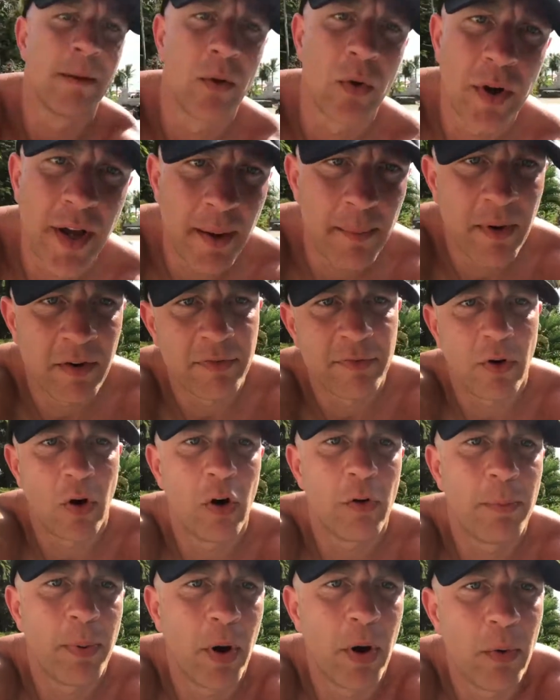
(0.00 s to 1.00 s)
Okay, my
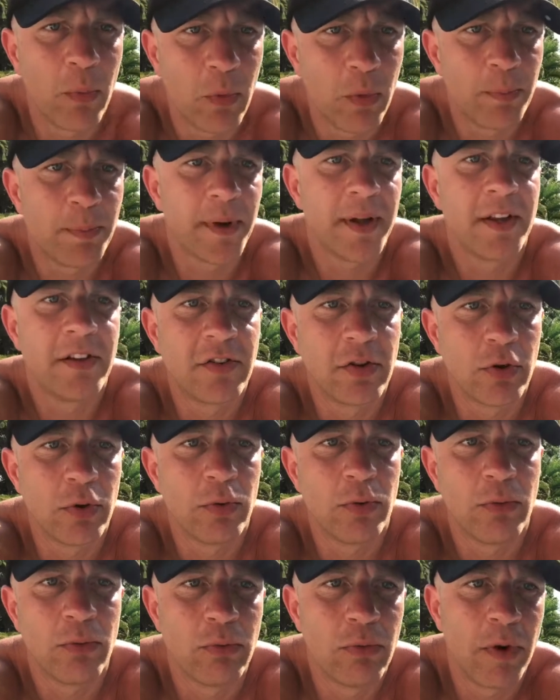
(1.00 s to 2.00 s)
4th point would be
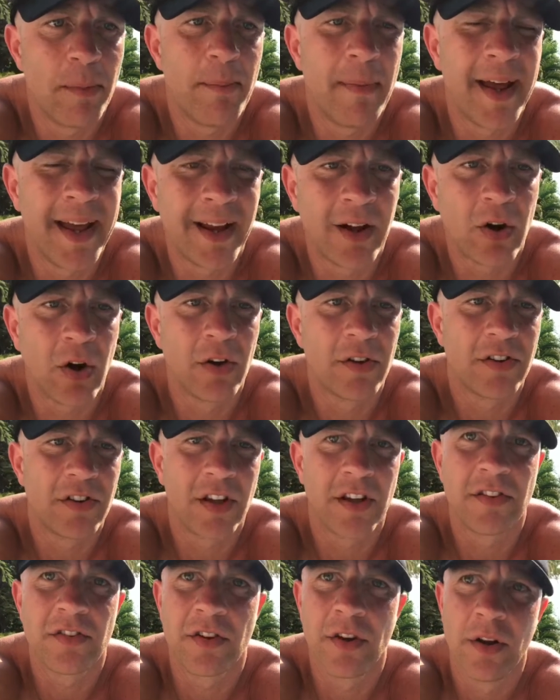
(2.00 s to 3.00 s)
to remain
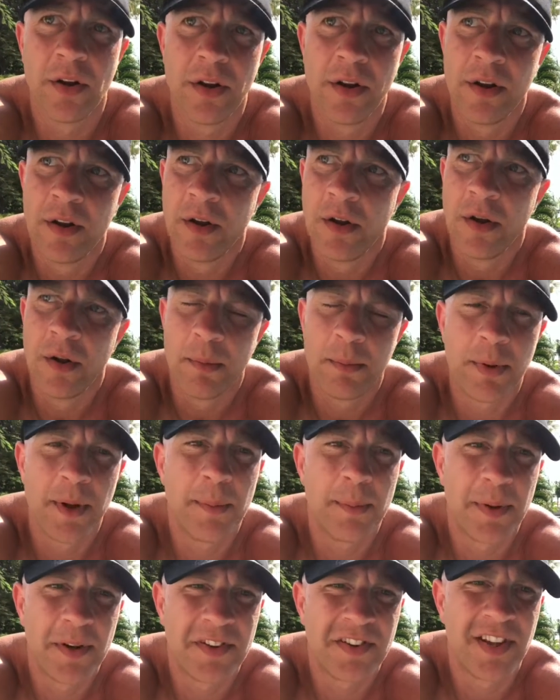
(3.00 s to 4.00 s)
consistent. Be
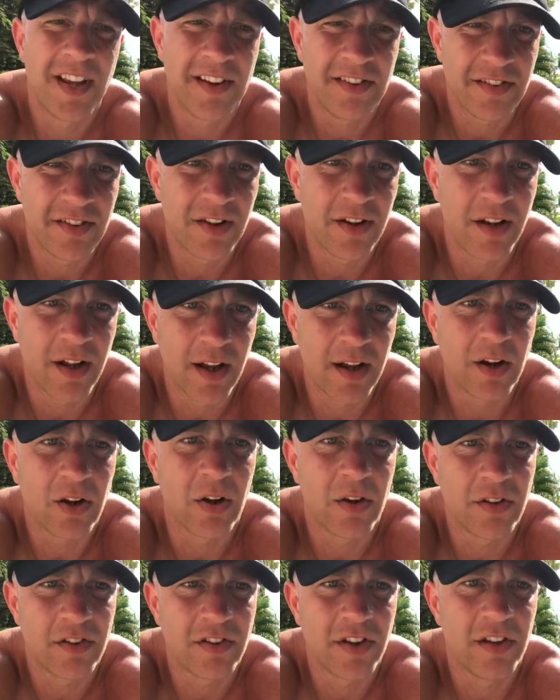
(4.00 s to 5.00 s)
persistent and
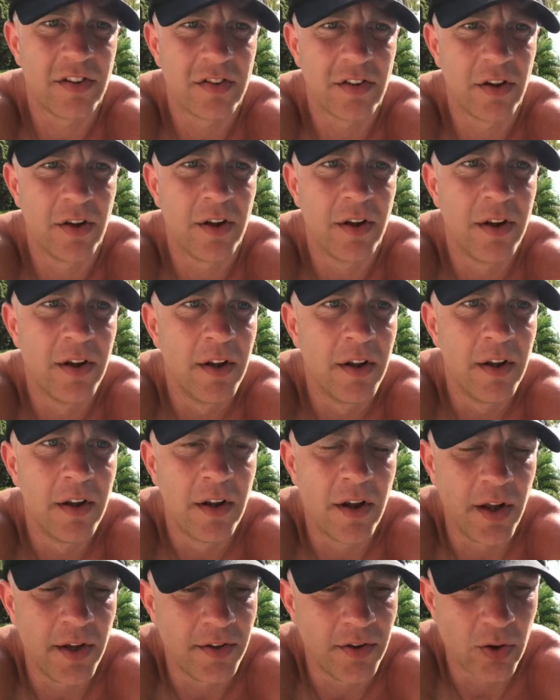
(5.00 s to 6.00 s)
consistent
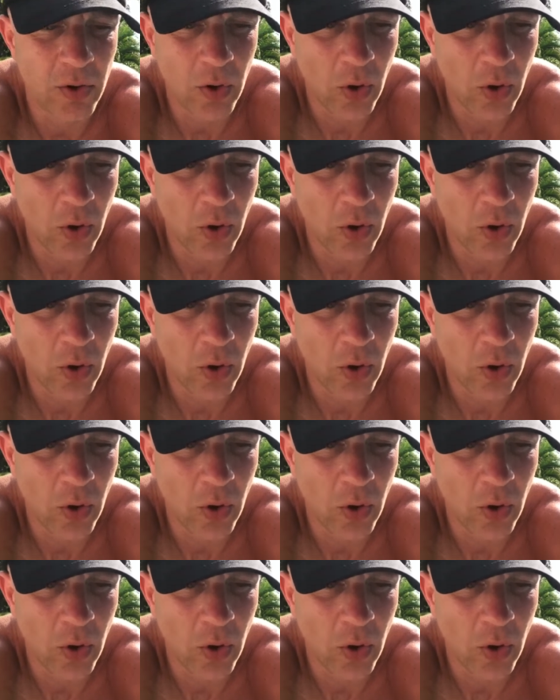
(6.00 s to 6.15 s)
in your